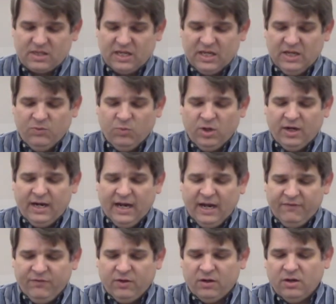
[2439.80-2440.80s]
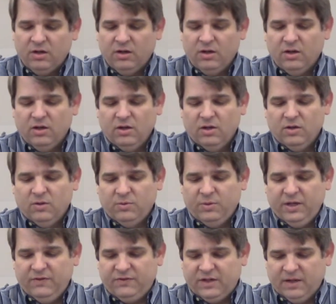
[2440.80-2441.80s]
And wherever
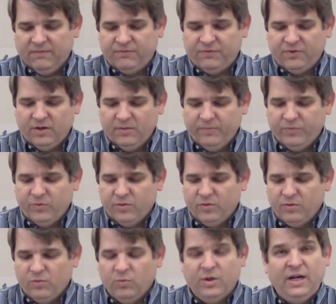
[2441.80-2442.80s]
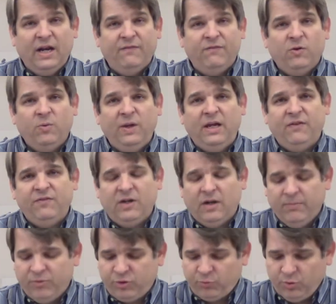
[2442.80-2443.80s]
we have come from, whatever we have
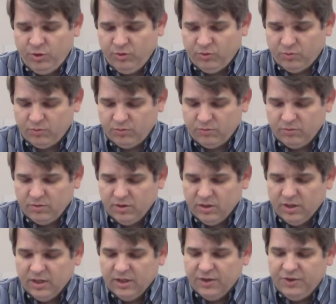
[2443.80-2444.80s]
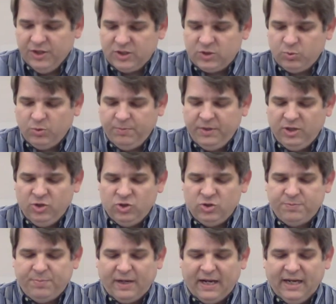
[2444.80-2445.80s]
come through, this will be
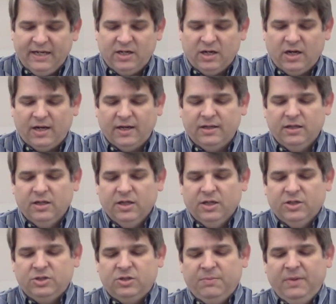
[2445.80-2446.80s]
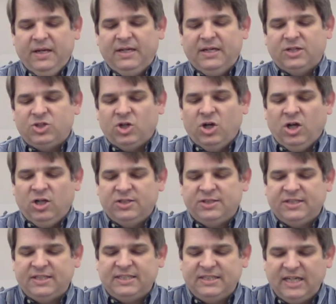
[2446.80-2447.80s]
used by God to make us all
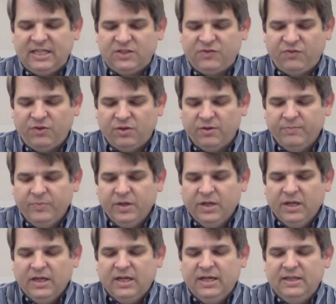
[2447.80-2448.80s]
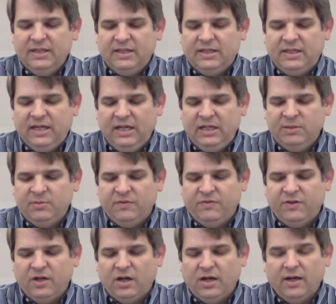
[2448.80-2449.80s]
successful in the kingdom
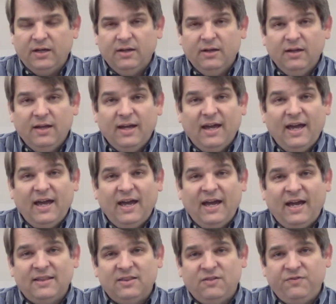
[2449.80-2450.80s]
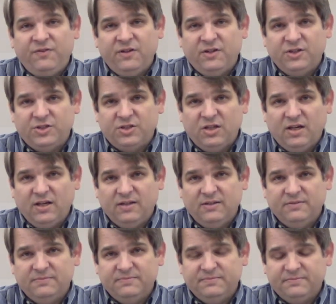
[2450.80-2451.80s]
of God at the finish line.
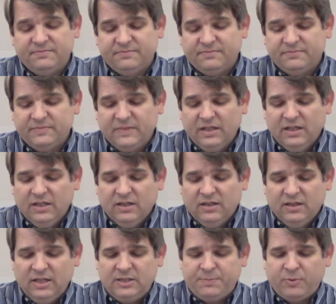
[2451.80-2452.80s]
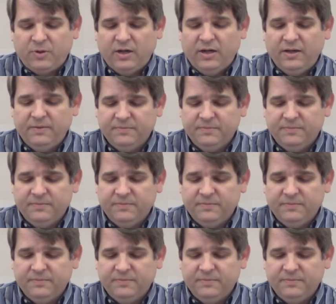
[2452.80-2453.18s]
Let's pray.